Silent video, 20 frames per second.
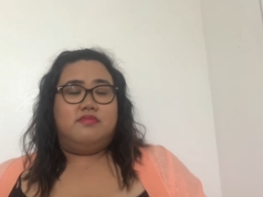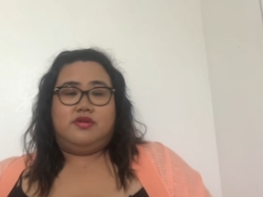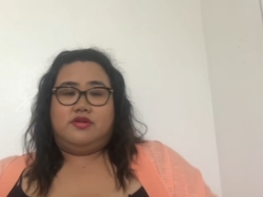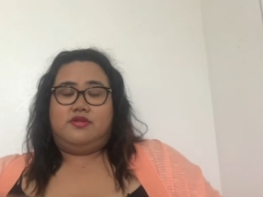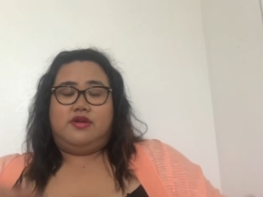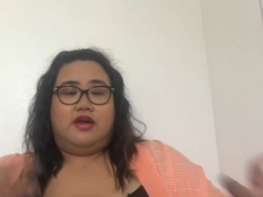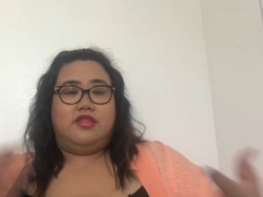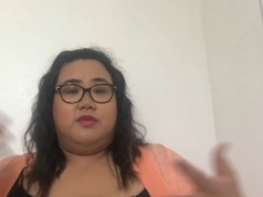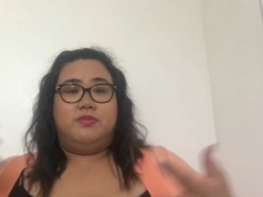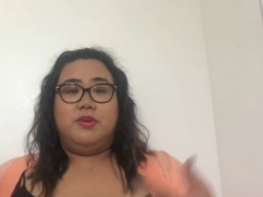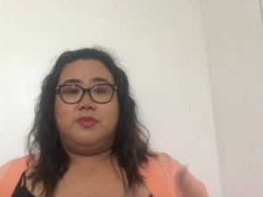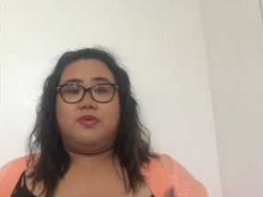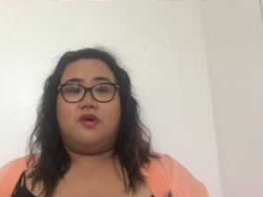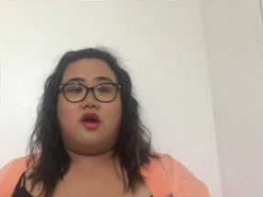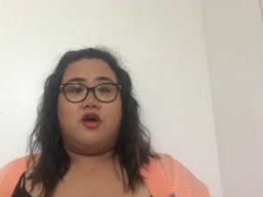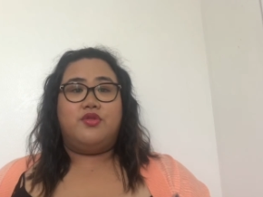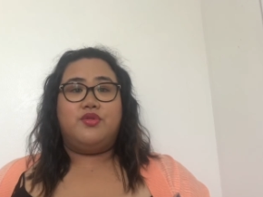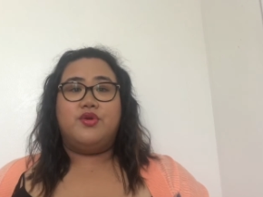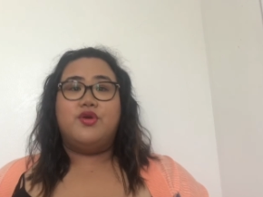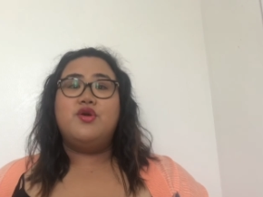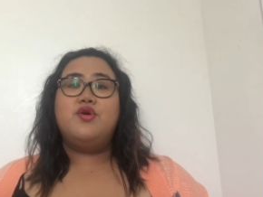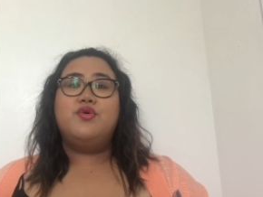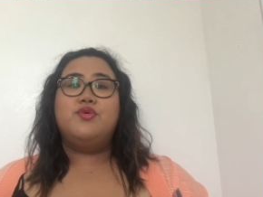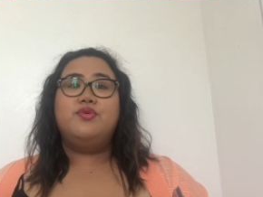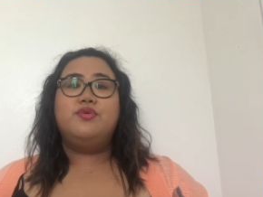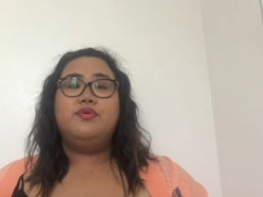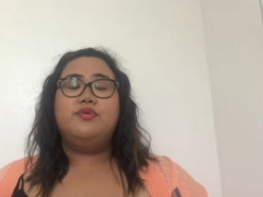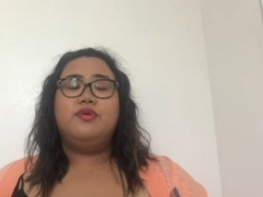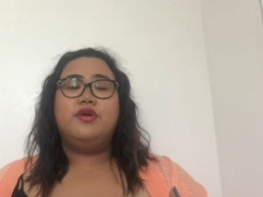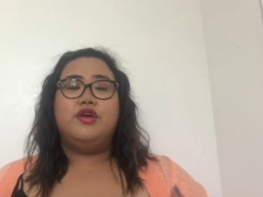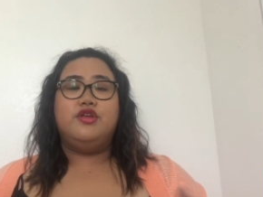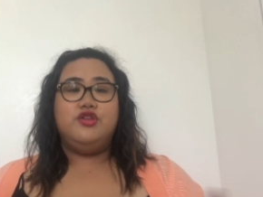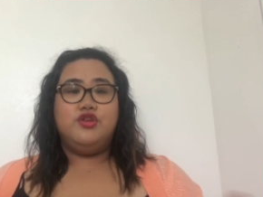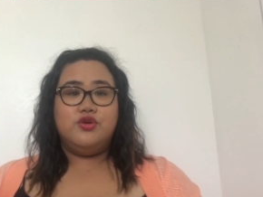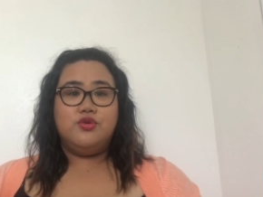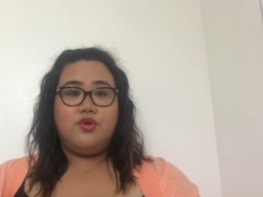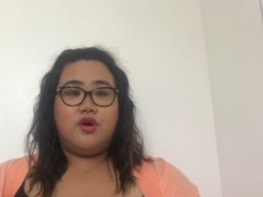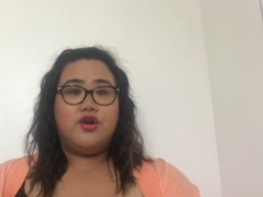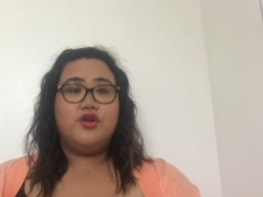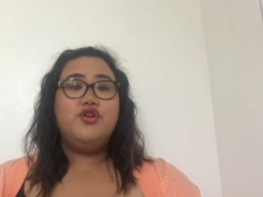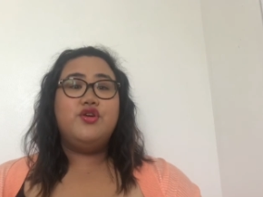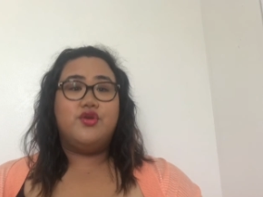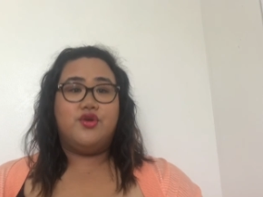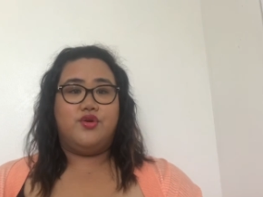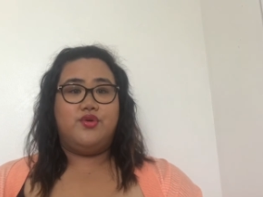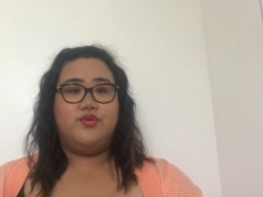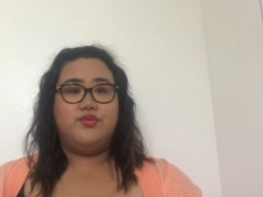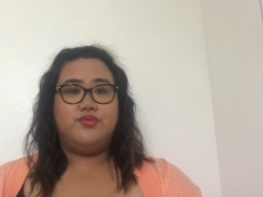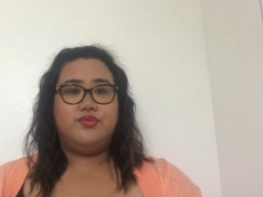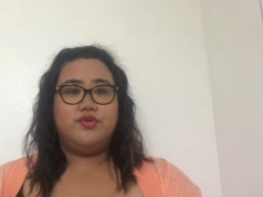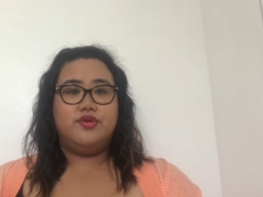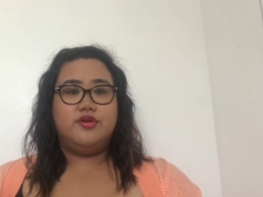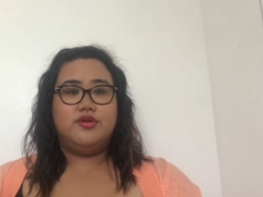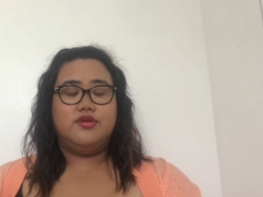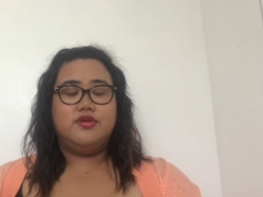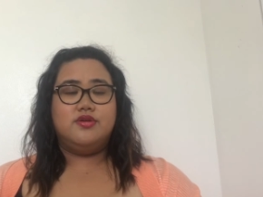You know, other people are their own, and you are your own.